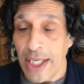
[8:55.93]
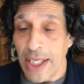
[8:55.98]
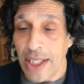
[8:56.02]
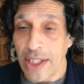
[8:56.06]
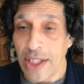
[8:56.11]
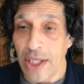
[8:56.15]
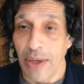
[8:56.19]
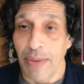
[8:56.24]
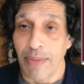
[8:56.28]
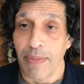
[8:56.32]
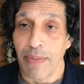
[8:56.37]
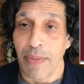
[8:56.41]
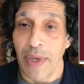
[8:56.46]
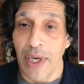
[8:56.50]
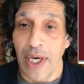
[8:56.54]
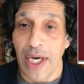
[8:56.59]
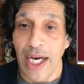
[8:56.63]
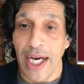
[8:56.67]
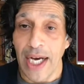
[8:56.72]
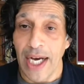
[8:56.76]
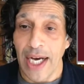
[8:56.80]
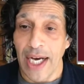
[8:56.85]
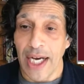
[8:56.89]
some
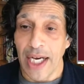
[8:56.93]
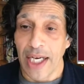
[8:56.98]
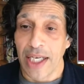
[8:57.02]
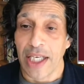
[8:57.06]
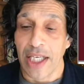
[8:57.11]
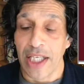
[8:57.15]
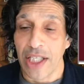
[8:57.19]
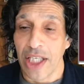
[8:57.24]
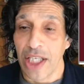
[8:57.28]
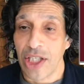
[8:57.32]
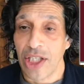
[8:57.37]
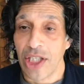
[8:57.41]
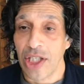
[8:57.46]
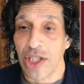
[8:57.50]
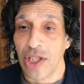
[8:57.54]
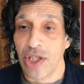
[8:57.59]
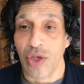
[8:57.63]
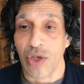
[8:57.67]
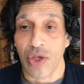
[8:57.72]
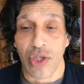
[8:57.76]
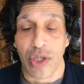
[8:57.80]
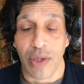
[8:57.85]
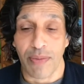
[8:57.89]

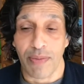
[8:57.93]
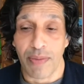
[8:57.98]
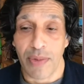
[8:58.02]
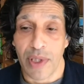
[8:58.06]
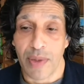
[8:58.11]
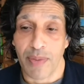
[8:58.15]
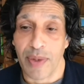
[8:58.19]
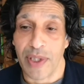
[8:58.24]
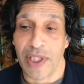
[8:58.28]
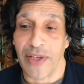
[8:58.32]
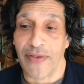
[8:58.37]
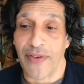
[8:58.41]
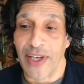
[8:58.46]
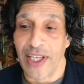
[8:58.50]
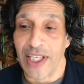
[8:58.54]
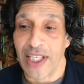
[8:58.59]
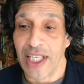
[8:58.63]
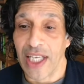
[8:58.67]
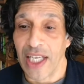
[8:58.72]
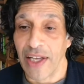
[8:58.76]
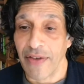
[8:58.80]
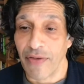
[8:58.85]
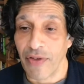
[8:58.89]
conditions or some
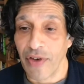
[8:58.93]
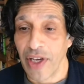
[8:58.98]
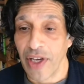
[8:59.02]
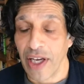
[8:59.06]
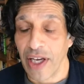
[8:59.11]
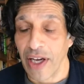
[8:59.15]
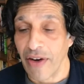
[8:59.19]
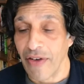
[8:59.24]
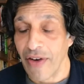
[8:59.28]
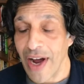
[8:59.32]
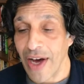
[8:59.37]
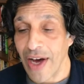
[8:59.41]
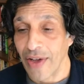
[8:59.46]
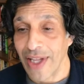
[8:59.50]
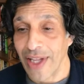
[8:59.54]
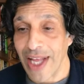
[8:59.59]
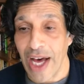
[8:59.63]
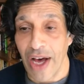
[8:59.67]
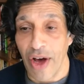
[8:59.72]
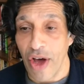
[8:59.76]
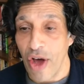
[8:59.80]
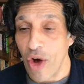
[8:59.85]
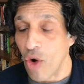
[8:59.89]
specific delivery around
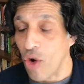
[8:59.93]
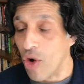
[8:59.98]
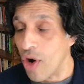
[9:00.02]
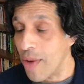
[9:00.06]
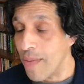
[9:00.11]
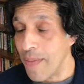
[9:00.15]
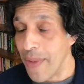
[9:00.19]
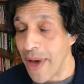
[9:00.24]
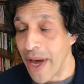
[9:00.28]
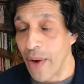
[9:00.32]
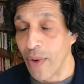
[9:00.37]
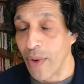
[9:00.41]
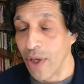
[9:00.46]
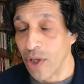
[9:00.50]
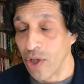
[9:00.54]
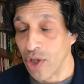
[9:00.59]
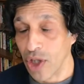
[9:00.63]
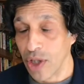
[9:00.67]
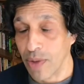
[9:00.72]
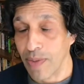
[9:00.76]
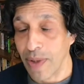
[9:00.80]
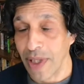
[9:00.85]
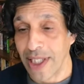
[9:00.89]
that, or it may well
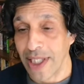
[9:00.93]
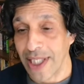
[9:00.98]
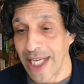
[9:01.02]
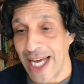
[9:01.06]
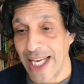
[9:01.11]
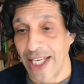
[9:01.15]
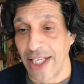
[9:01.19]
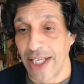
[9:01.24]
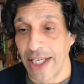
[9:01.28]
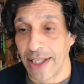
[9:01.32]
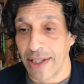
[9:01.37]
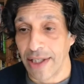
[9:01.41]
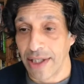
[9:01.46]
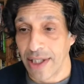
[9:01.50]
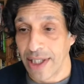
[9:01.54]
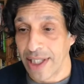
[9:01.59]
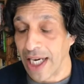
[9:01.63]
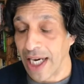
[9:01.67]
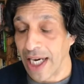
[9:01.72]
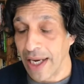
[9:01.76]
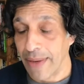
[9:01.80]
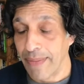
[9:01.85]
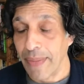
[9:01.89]
just be tenure
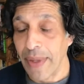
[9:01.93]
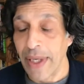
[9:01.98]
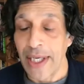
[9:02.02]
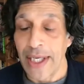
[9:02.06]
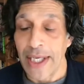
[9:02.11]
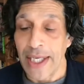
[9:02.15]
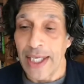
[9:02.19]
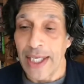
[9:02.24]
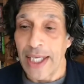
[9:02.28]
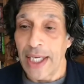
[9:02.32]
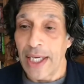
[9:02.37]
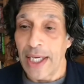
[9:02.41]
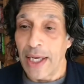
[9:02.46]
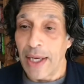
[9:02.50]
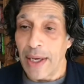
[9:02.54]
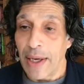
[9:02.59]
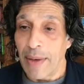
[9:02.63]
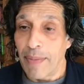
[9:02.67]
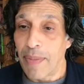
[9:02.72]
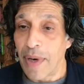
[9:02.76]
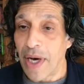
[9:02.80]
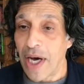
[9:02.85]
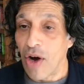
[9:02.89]
time.
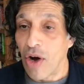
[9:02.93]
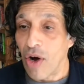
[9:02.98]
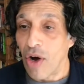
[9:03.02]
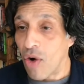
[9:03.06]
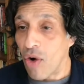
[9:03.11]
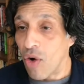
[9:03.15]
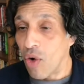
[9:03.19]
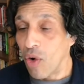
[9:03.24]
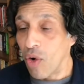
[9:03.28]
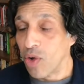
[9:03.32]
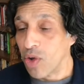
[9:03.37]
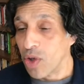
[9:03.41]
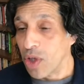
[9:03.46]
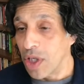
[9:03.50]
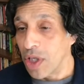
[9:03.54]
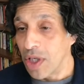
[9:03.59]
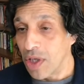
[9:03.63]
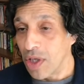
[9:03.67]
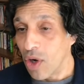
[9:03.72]
But all